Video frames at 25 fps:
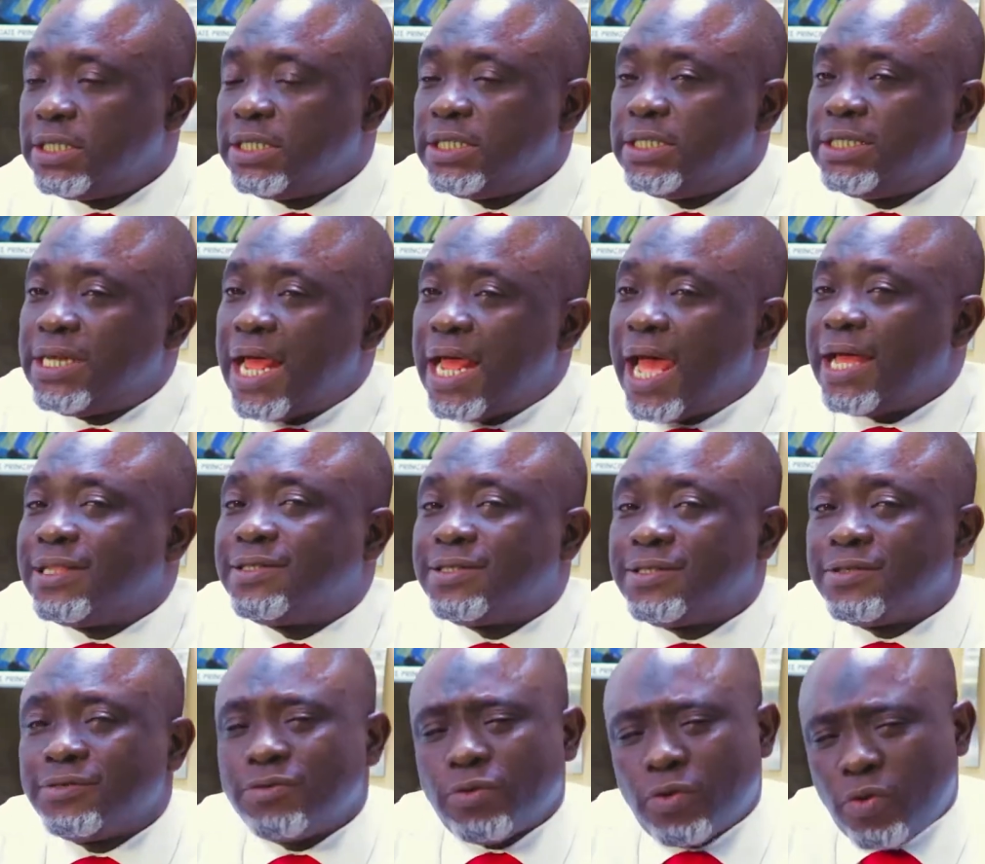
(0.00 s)

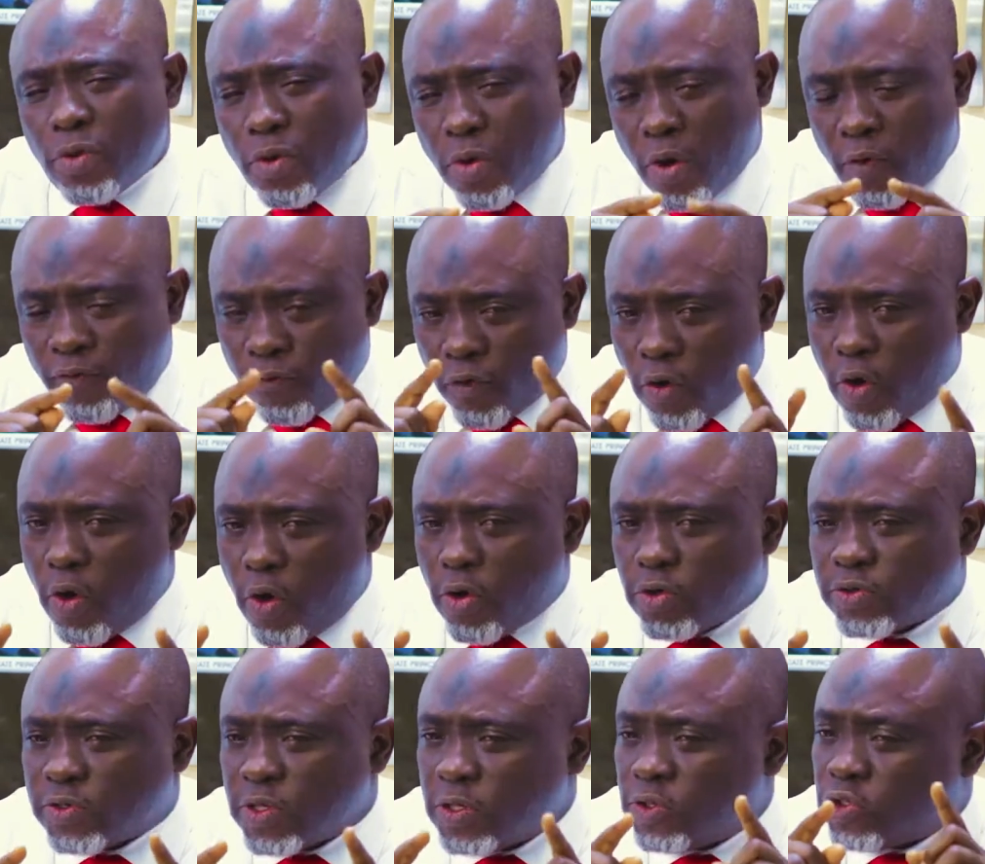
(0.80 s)
that, of
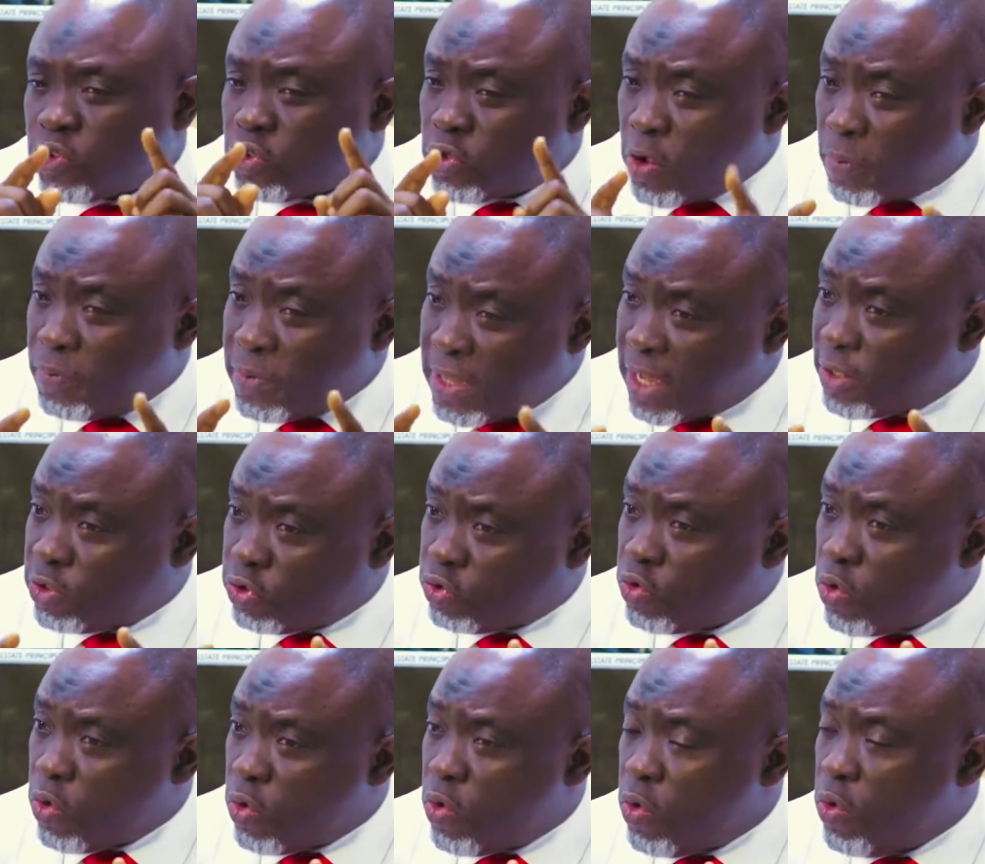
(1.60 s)
course, is
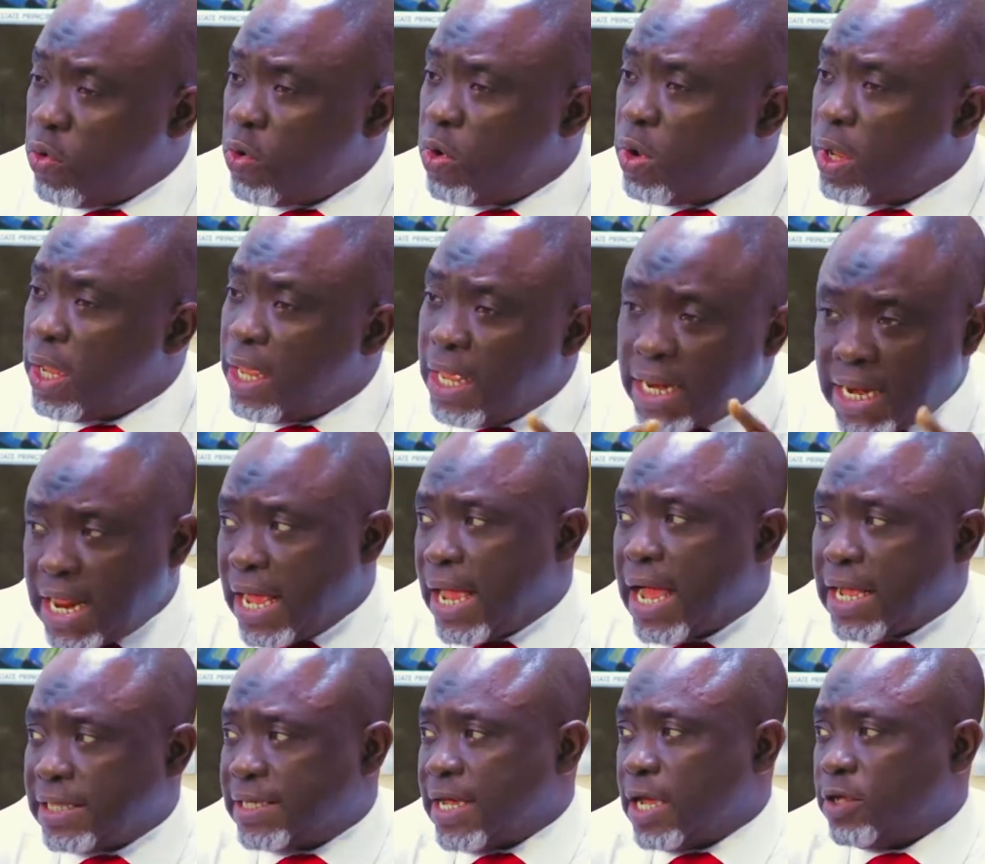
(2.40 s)
subject to a
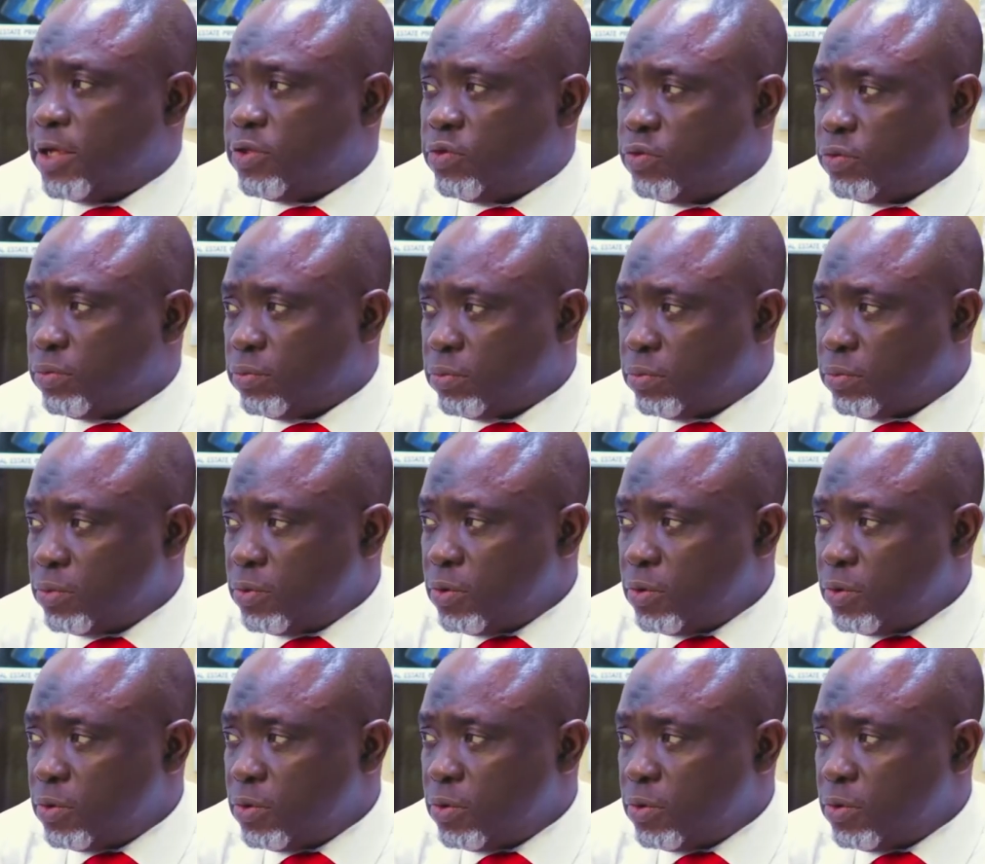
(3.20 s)
legal title.